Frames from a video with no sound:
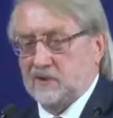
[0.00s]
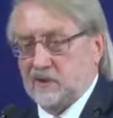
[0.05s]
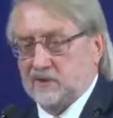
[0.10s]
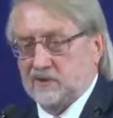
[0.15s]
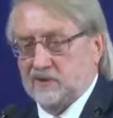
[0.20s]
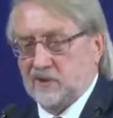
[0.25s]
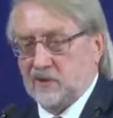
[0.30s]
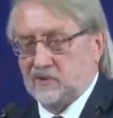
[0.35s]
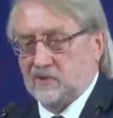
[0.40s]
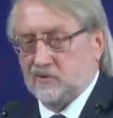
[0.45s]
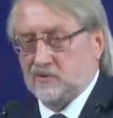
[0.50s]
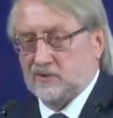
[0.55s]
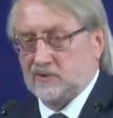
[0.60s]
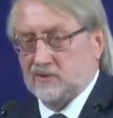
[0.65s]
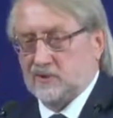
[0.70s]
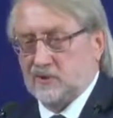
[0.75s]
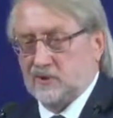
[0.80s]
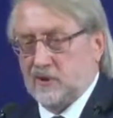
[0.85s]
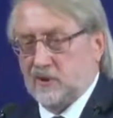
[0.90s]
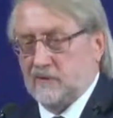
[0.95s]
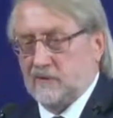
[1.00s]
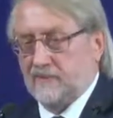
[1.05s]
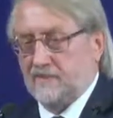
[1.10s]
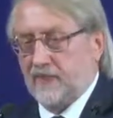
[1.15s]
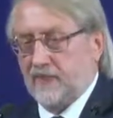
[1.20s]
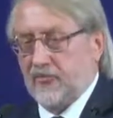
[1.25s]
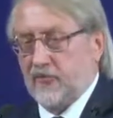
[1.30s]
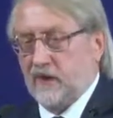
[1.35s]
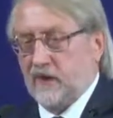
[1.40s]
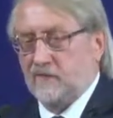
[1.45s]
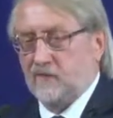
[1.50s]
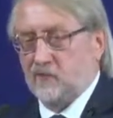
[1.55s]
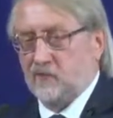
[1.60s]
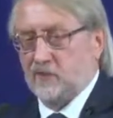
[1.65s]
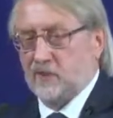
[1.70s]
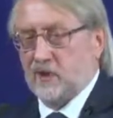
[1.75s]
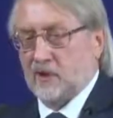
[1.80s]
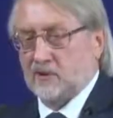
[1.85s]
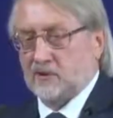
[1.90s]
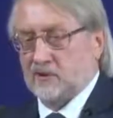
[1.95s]
potentially
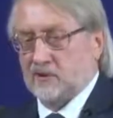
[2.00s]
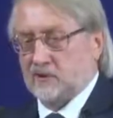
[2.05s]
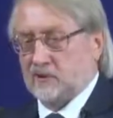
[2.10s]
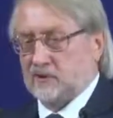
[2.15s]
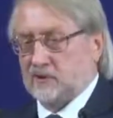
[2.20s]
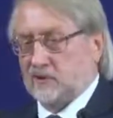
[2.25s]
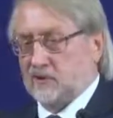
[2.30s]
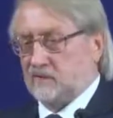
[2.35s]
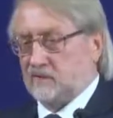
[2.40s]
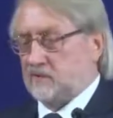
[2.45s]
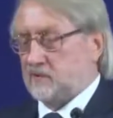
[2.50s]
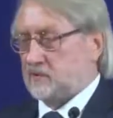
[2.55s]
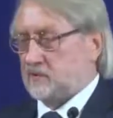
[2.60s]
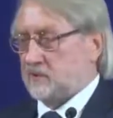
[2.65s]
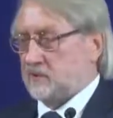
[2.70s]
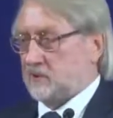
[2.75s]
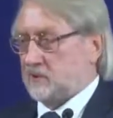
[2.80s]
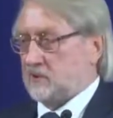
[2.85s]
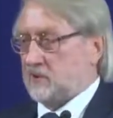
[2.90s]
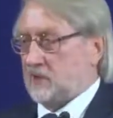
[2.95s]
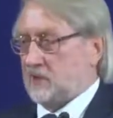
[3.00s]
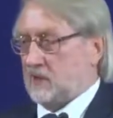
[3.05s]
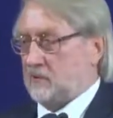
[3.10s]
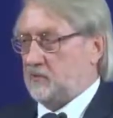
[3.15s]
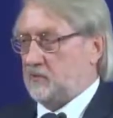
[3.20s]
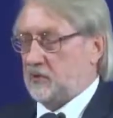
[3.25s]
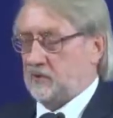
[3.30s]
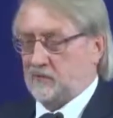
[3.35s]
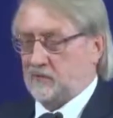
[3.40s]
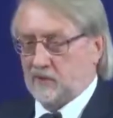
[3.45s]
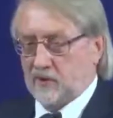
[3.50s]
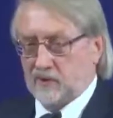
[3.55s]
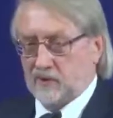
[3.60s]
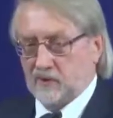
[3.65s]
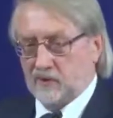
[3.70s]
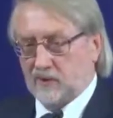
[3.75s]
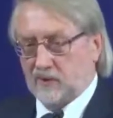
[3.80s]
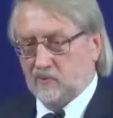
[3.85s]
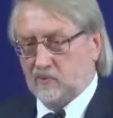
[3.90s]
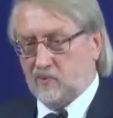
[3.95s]
the problem is that there is a
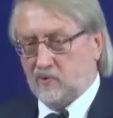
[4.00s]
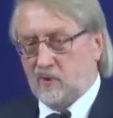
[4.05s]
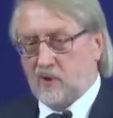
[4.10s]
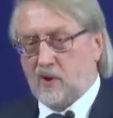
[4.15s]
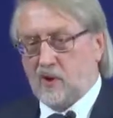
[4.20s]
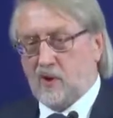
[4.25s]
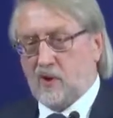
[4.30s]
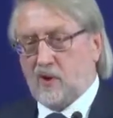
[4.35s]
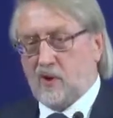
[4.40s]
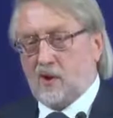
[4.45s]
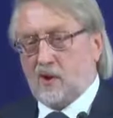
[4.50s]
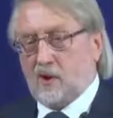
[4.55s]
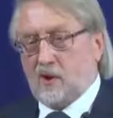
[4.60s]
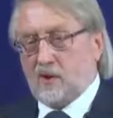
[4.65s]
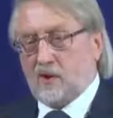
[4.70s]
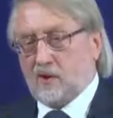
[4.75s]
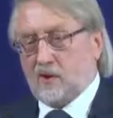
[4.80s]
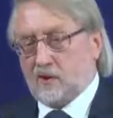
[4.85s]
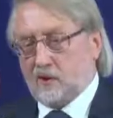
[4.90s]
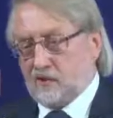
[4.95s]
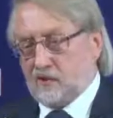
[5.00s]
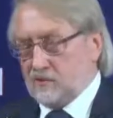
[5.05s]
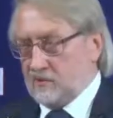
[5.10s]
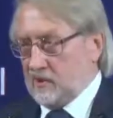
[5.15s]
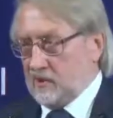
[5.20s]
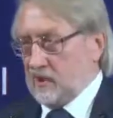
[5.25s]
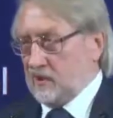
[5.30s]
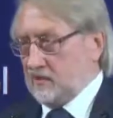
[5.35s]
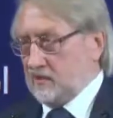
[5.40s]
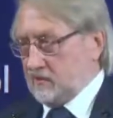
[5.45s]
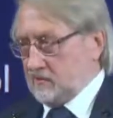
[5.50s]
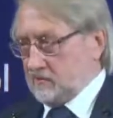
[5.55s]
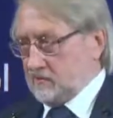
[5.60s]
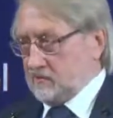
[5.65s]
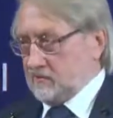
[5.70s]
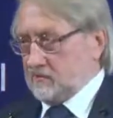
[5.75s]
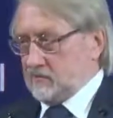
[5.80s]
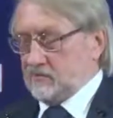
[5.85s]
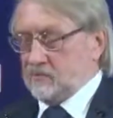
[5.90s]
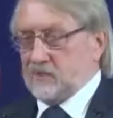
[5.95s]
persistent potential activity of
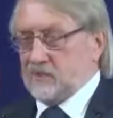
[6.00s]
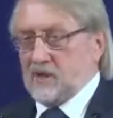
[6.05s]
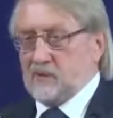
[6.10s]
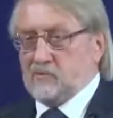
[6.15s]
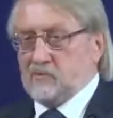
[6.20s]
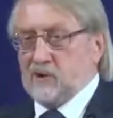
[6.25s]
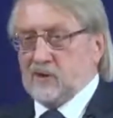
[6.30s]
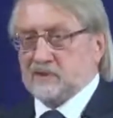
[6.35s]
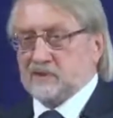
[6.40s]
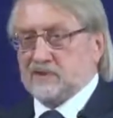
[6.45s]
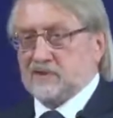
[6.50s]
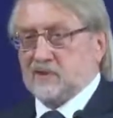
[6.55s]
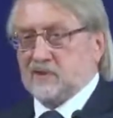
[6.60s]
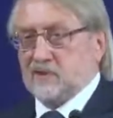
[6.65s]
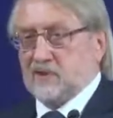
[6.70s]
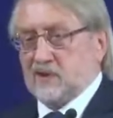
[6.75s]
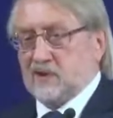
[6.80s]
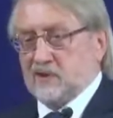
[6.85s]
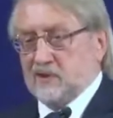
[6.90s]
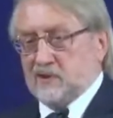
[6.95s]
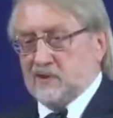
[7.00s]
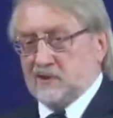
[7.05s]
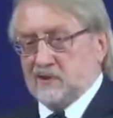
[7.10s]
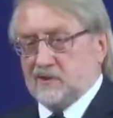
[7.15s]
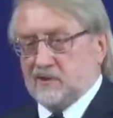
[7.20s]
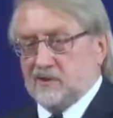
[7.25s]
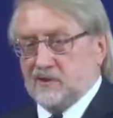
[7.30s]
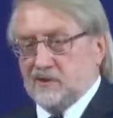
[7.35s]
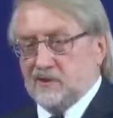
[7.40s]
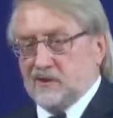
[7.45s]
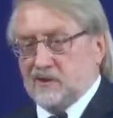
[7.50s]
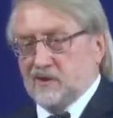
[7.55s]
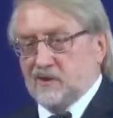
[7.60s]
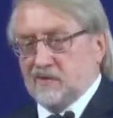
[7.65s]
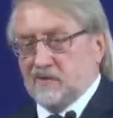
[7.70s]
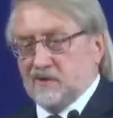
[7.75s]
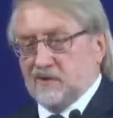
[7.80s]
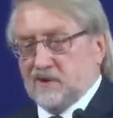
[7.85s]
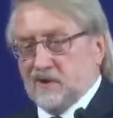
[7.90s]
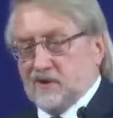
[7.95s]
integrated proviral
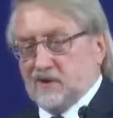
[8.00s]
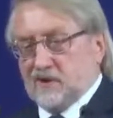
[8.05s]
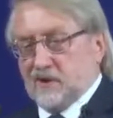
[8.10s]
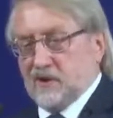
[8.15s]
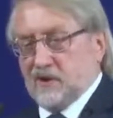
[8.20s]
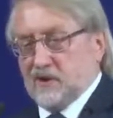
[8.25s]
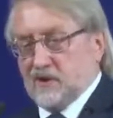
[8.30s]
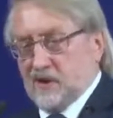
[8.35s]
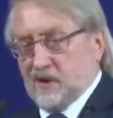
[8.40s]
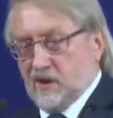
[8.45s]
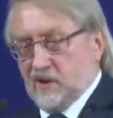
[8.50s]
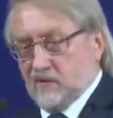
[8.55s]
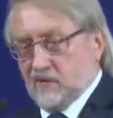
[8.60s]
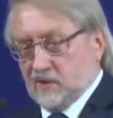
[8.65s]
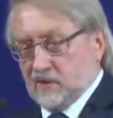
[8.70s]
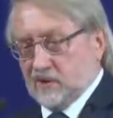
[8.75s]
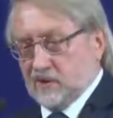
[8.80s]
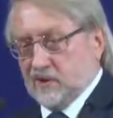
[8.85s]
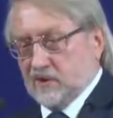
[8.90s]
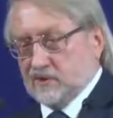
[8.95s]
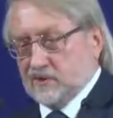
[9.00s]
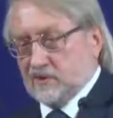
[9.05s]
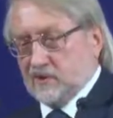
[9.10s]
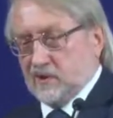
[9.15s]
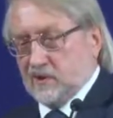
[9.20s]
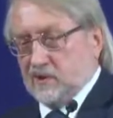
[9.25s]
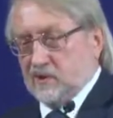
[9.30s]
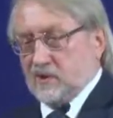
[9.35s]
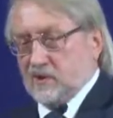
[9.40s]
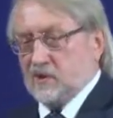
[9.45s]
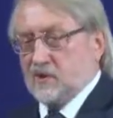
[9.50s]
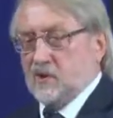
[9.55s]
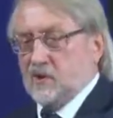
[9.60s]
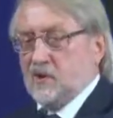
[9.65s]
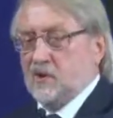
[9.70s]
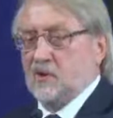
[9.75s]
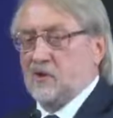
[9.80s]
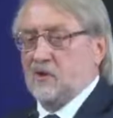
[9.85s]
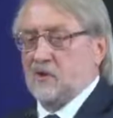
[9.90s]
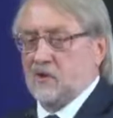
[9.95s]
DNA. So how to
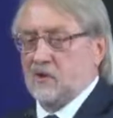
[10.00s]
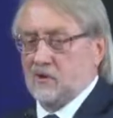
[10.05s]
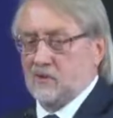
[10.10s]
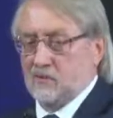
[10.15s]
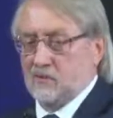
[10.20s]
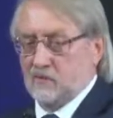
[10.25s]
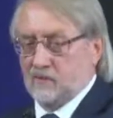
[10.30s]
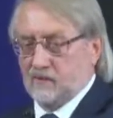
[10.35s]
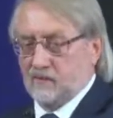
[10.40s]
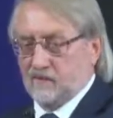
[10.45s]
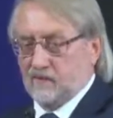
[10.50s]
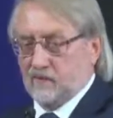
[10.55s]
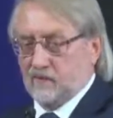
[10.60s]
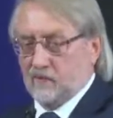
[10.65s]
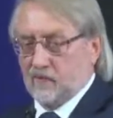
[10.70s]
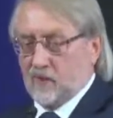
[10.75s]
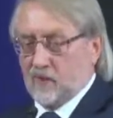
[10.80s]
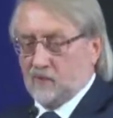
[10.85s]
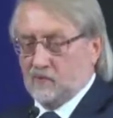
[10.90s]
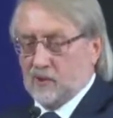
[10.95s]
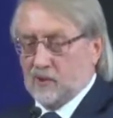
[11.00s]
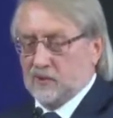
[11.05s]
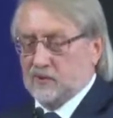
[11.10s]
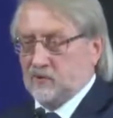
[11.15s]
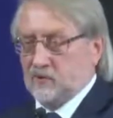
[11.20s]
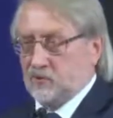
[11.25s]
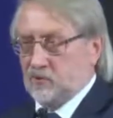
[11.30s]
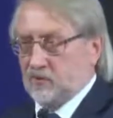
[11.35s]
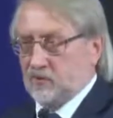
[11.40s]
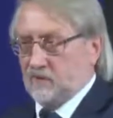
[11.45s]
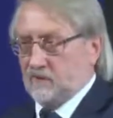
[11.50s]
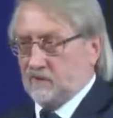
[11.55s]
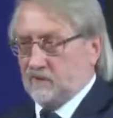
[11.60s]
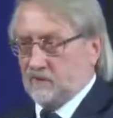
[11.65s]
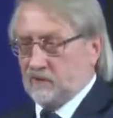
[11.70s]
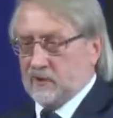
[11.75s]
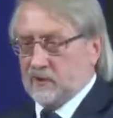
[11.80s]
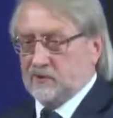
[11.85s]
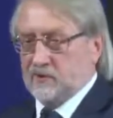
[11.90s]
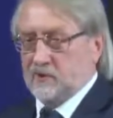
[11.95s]
get to this
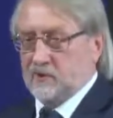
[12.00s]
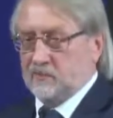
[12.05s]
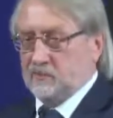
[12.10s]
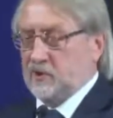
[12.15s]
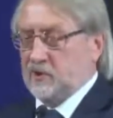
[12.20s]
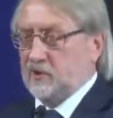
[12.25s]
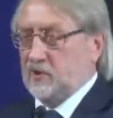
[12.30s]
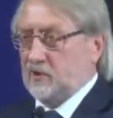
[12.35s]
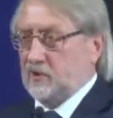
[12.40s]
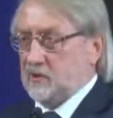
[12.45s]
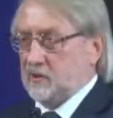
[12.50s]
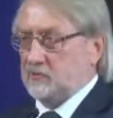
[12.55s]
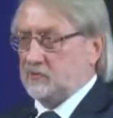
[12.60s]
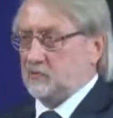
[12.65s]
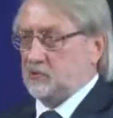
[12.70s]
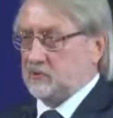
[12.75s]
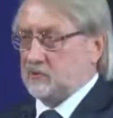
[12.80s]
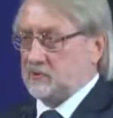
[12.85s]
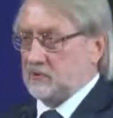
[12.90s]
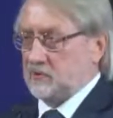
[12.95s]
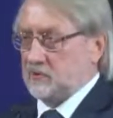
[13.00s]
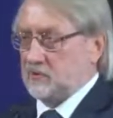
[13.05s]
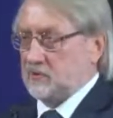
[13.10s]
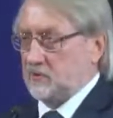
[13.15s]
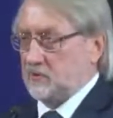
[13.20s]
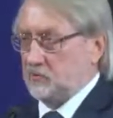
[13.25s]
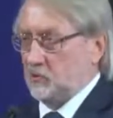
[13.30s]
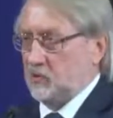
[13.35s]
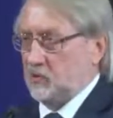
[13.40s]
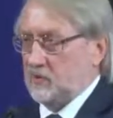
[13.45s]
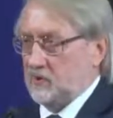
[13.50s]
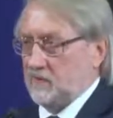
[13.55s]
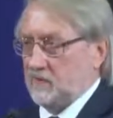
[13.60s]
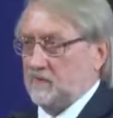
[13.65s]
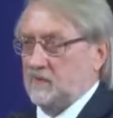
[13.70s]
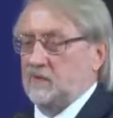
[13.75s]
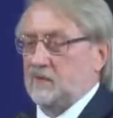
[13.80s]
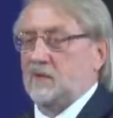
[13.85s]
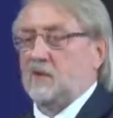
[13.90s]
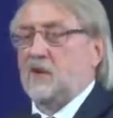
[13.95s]
DNA? Actually, there are a couple of
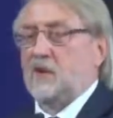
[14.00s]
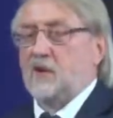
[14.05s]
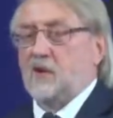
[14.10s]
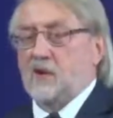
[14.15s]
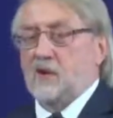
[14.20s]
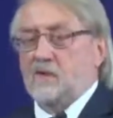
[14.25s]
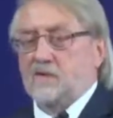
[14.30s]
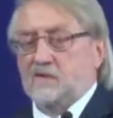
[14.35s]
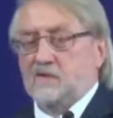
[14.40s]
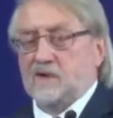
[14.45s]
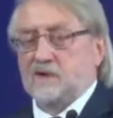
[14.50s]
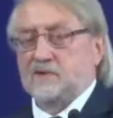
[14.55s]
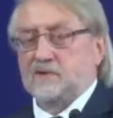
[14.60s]
approaches. Some